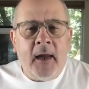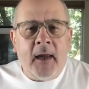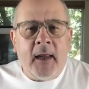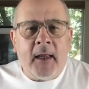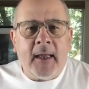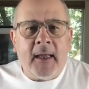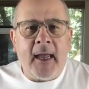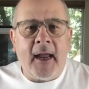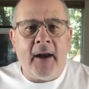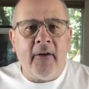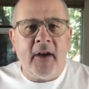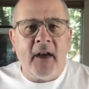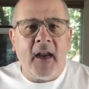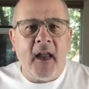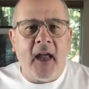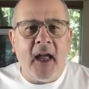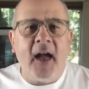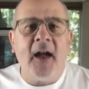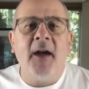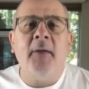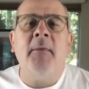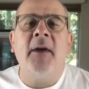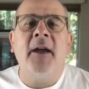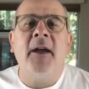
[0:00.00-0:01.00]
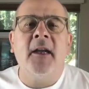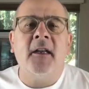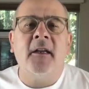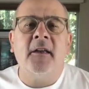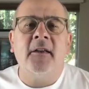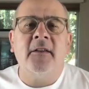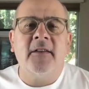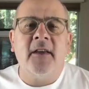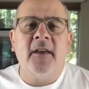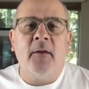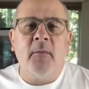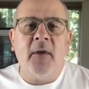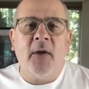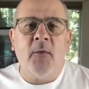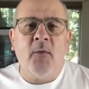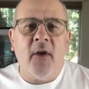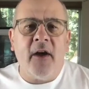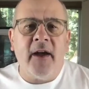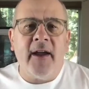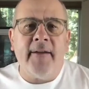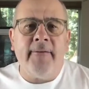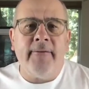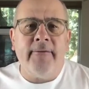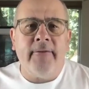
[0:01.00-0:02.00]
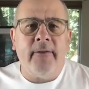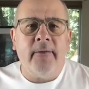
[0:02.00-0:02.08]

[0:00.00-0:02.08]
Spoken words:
Karen, how am I going to tell my wife?